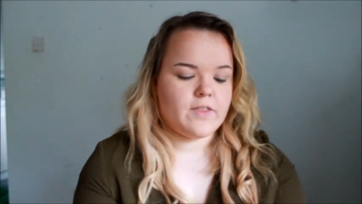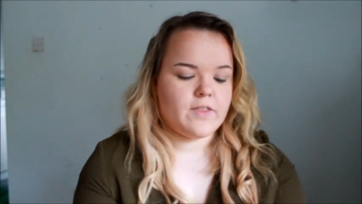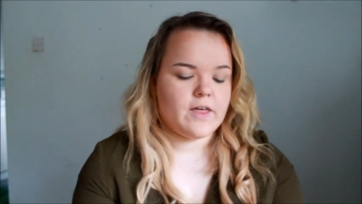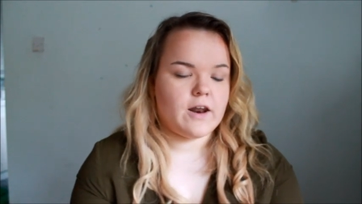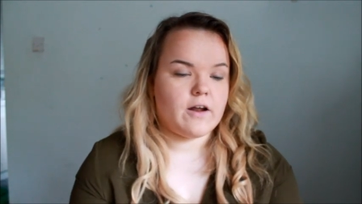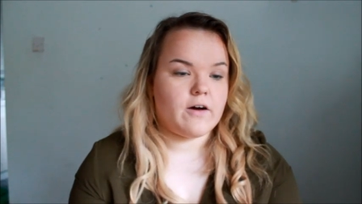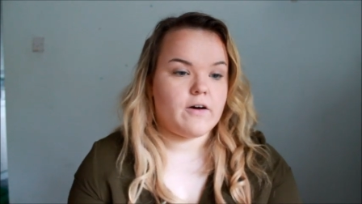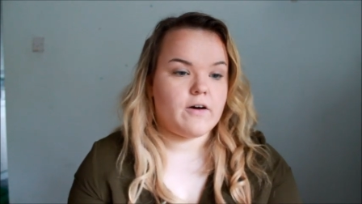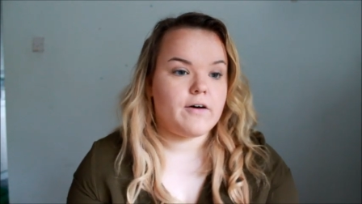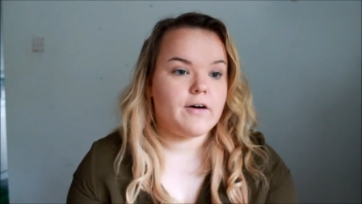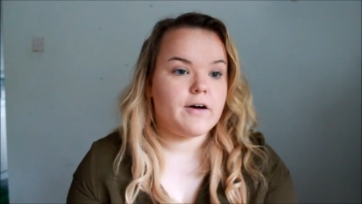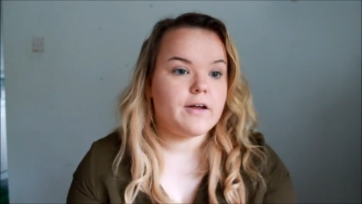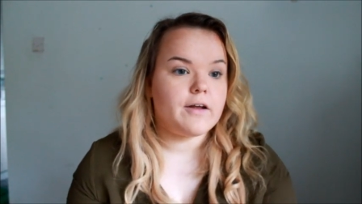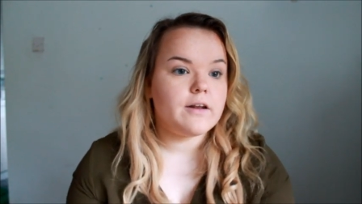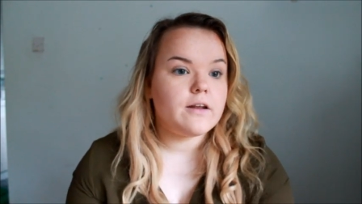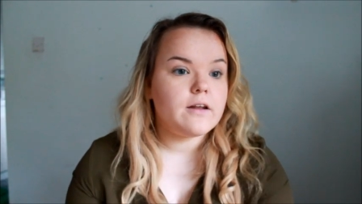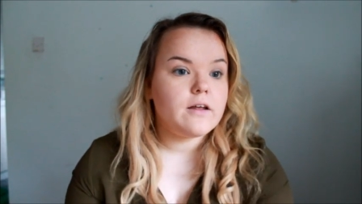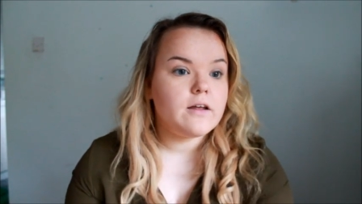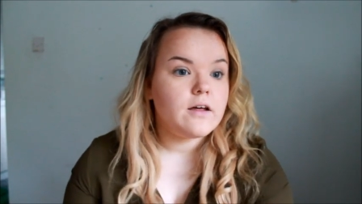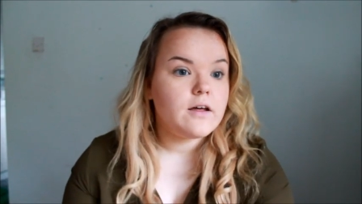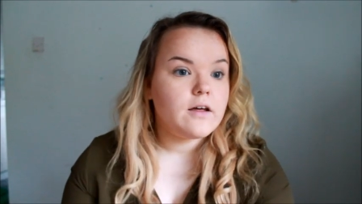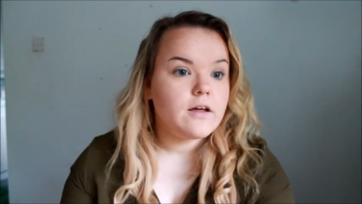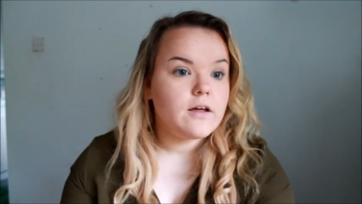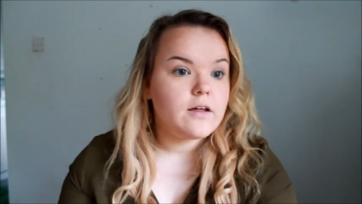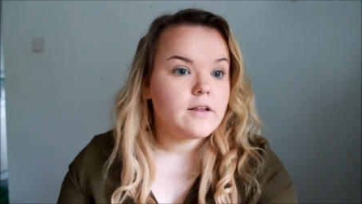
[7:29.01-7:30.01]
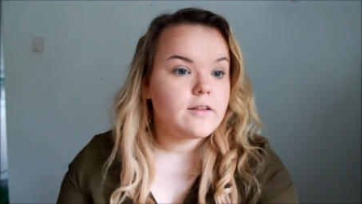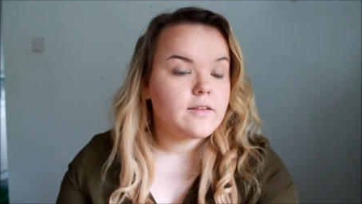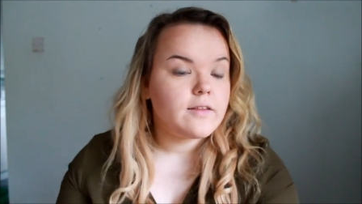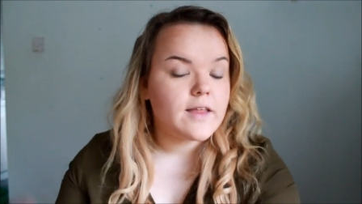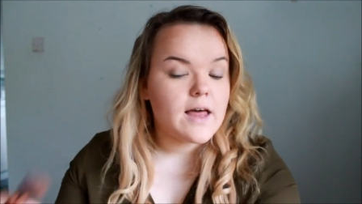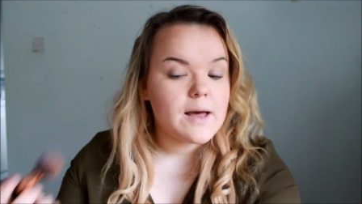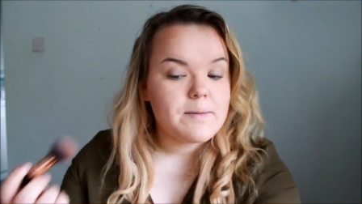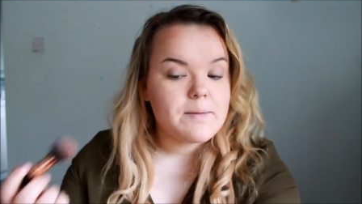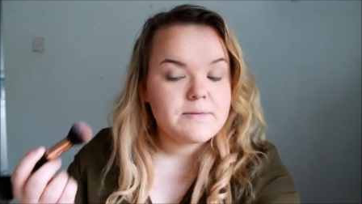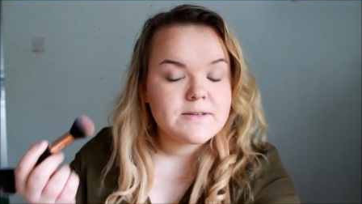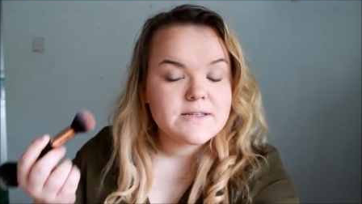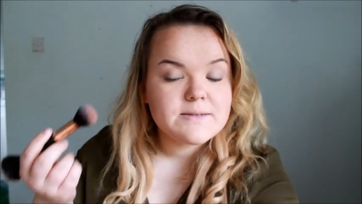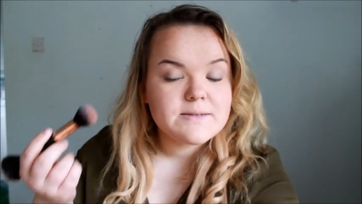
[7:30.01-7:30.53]
that on
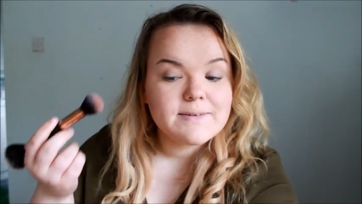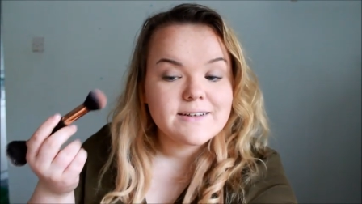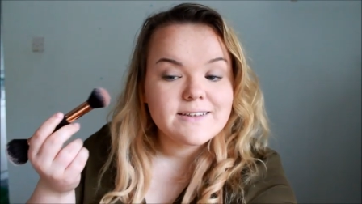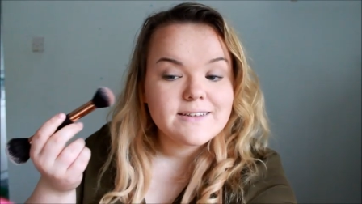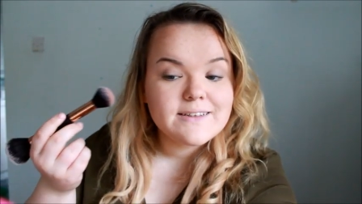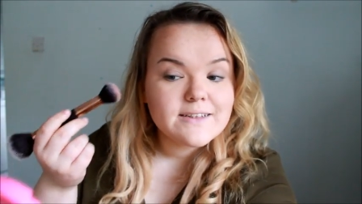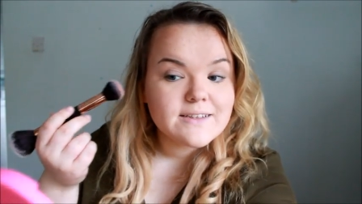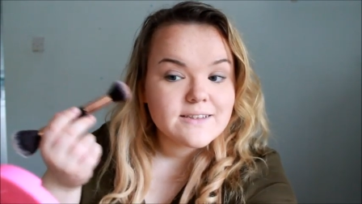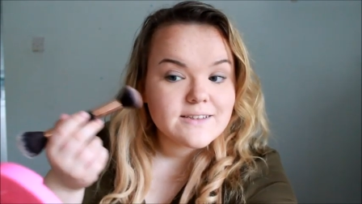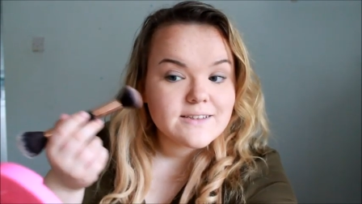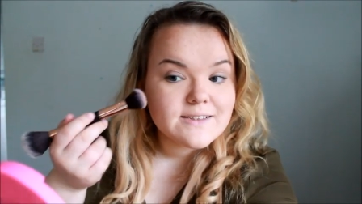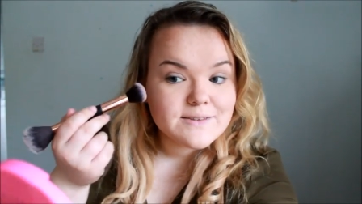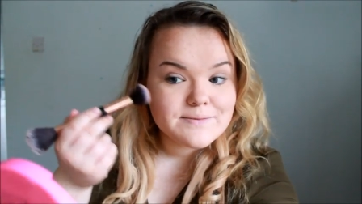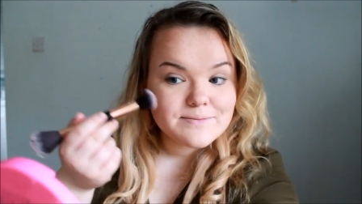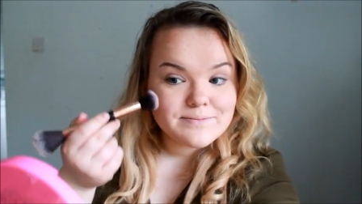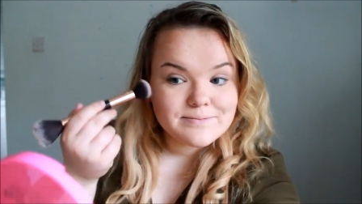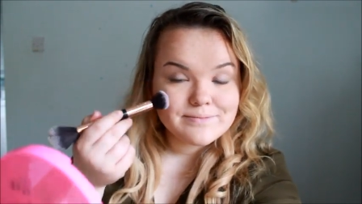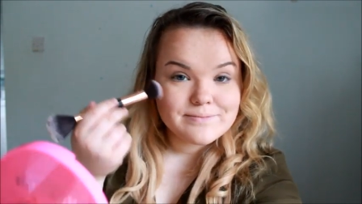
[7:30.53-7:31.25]
the apples of my cheeks.